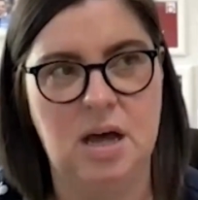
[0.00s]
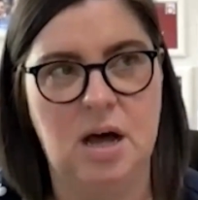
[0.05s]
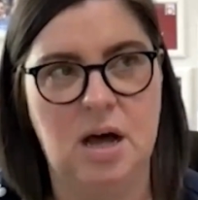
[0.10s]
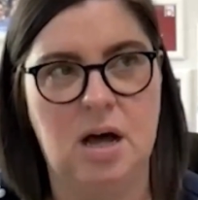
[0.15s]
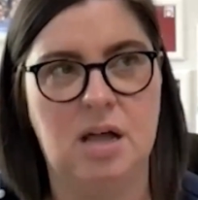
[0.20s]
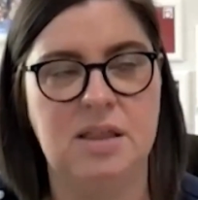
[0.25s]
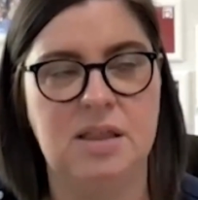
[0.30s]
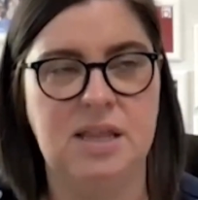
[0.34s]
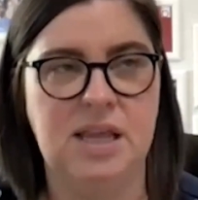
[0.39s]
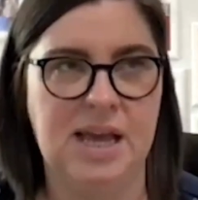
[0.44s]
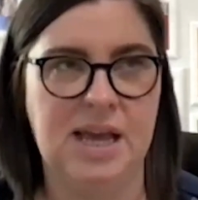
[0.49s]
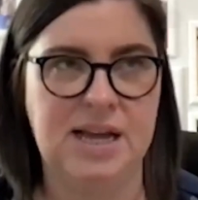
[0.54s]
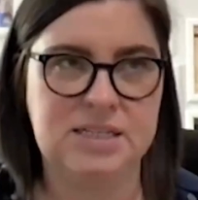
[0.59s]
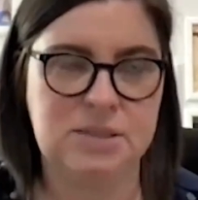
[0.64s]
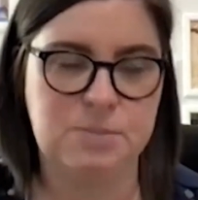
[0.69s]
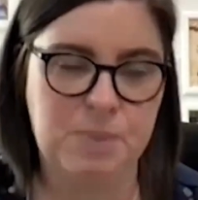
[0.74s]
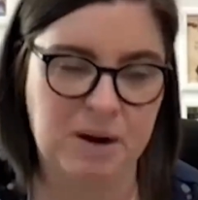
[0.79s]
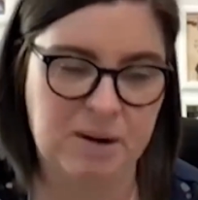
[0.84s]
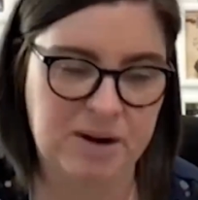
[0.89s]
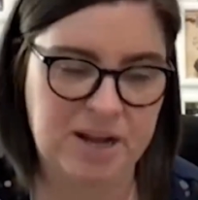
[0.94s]
on the
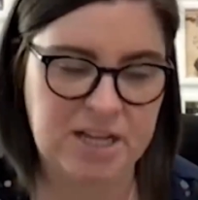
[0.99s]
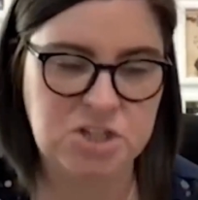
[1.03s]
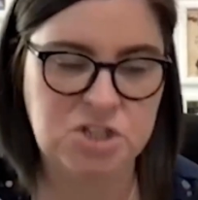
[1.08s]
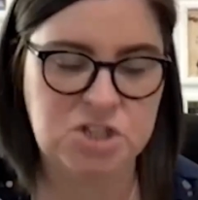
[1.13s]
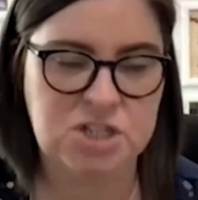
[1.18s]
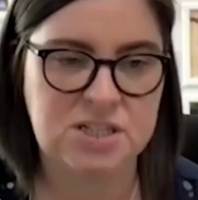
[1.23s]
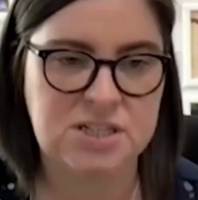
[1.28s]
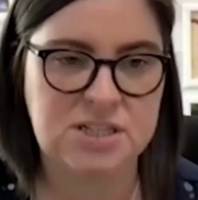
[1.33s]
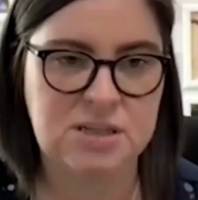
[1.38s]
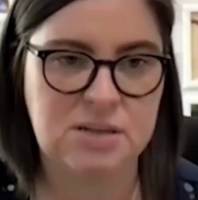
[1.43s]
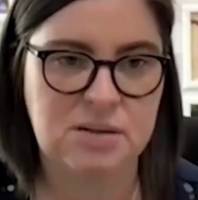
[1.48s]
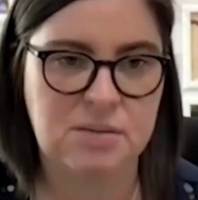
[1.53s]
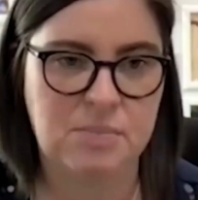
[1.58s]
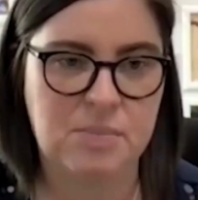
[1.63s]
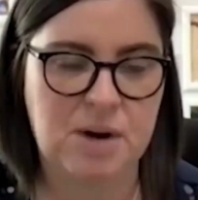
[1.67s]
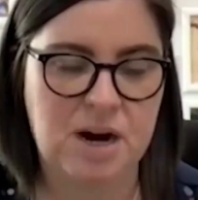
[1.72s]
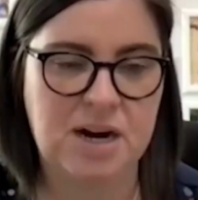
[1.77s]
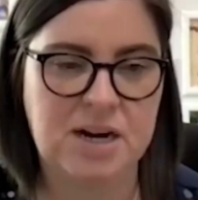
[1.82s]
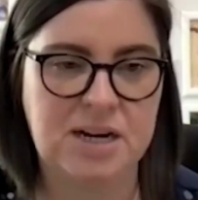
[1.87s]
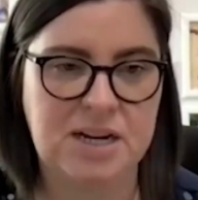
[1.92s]
experiential
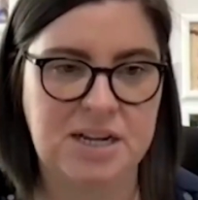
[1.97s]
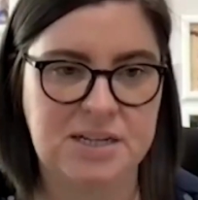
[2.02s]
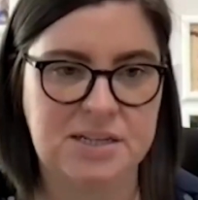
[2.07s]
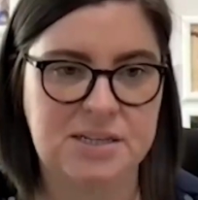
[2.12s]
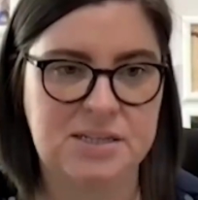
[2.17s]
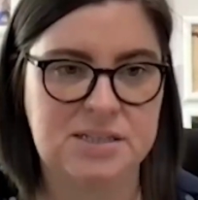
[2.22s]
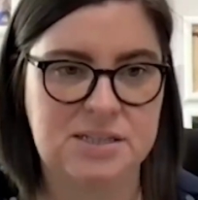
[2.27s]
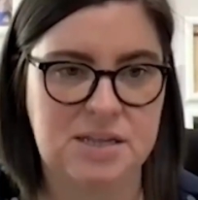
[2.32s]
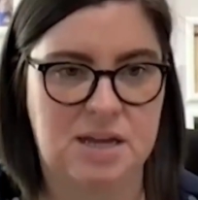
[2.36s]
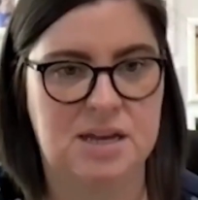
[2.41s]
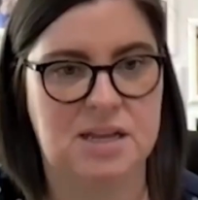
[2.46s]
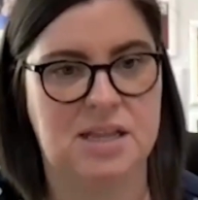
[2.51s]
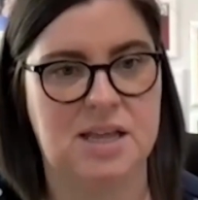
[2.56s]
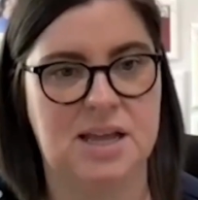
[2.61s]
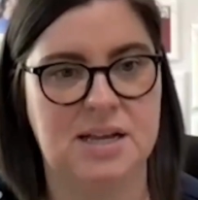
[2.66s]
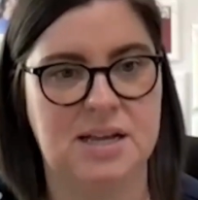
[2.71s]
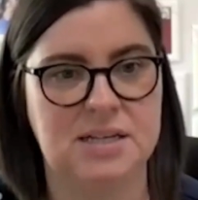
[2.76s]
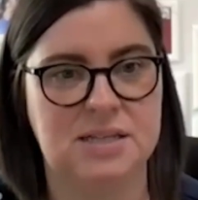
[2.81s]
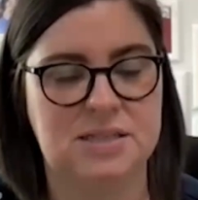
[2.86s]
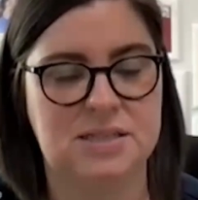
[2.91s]
marketing side of
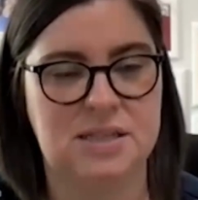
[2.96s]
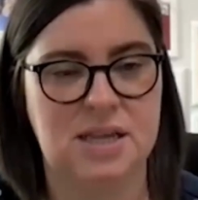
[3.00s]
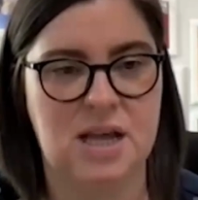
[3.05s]
things.